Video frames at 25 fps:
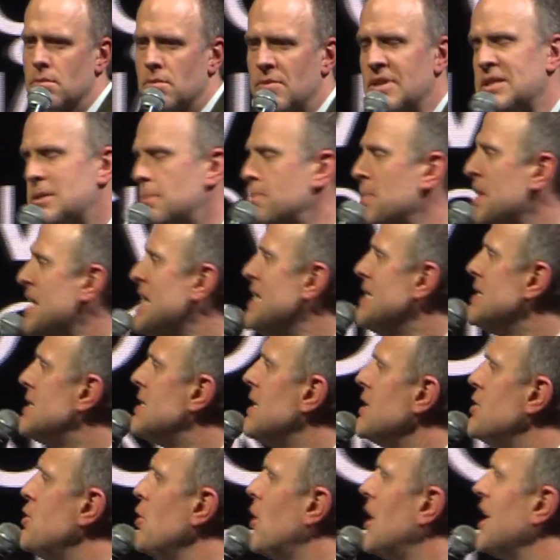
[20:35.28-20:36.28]
This means
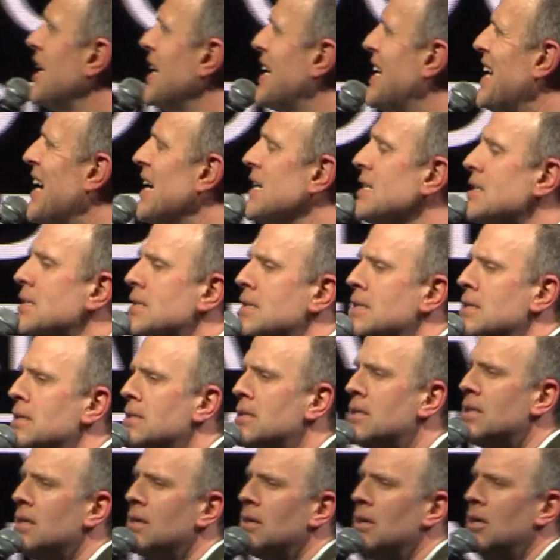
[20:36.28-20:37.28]
that you can
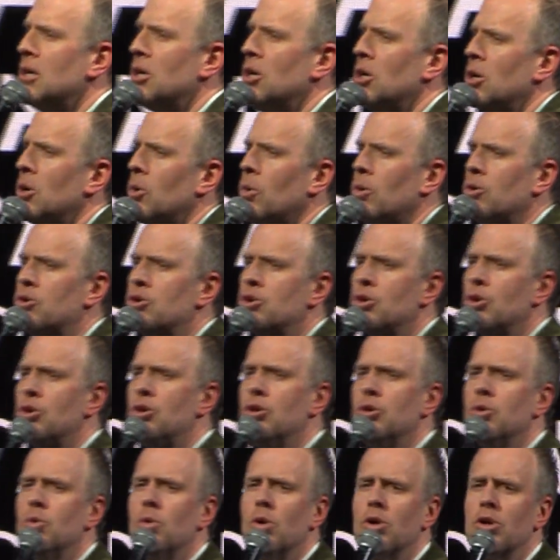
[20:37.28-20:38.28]
test what you
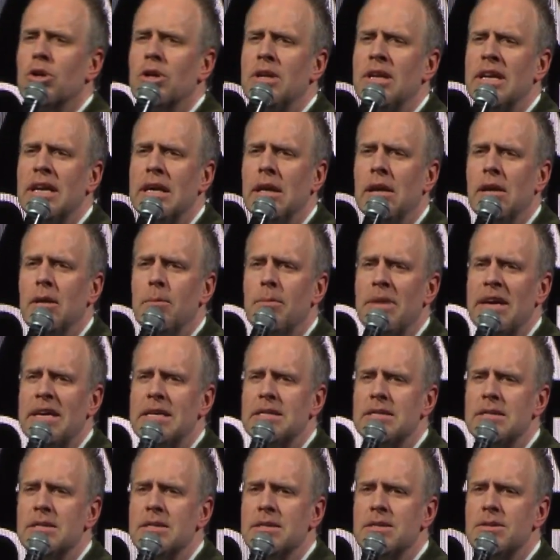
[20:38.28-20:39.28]
do on a daily
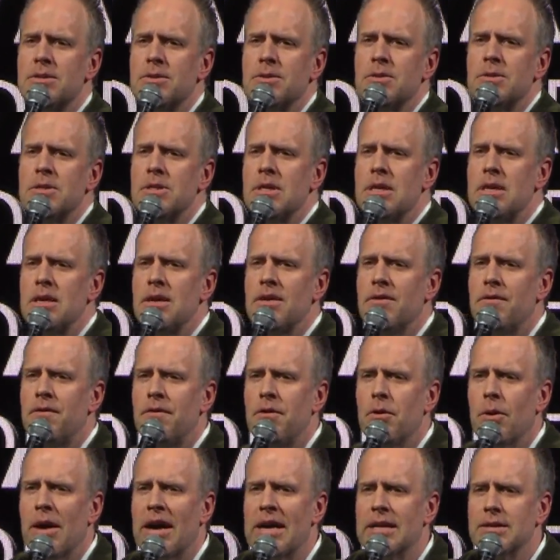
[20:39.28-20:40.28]
basis to see
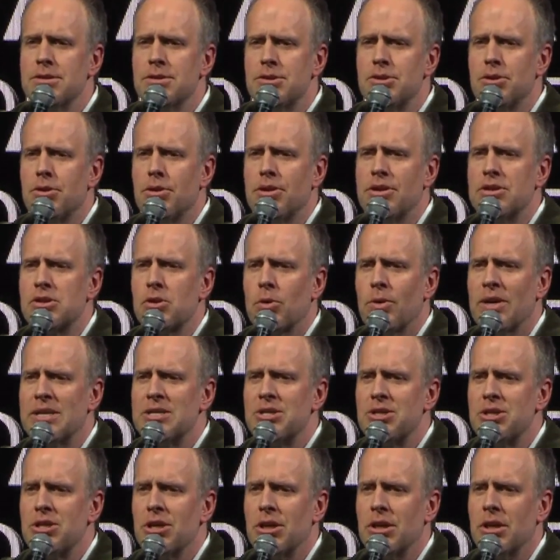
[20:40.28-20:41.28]
if you answer this
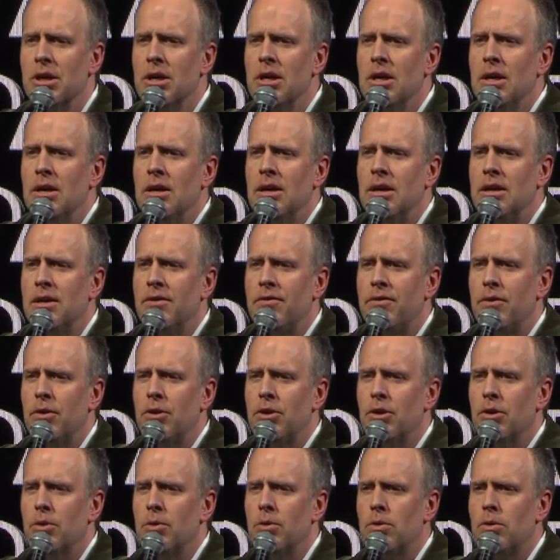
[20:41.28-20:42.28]
question. And if you
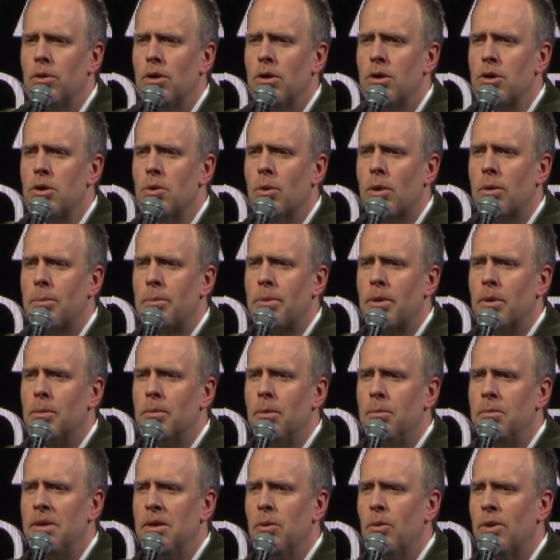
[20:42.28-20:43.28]
don't, you are
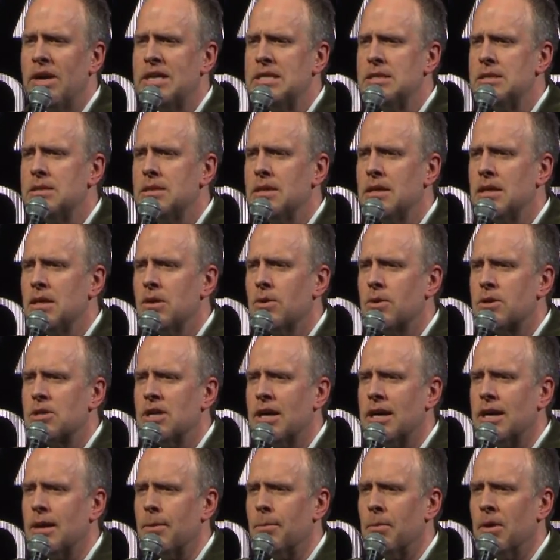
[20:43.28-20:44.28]
probably wasting your
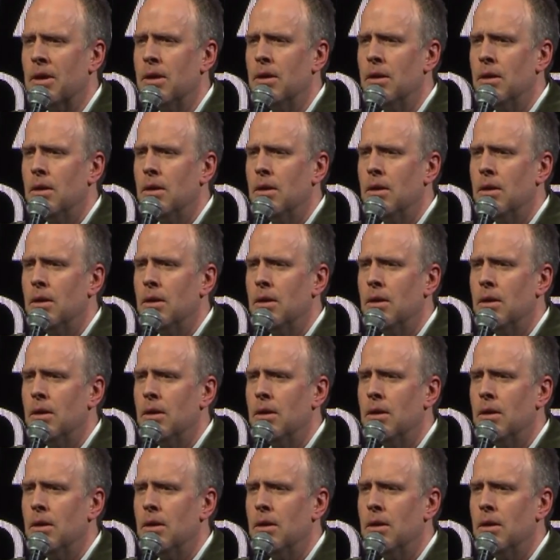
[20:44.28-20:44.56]
time.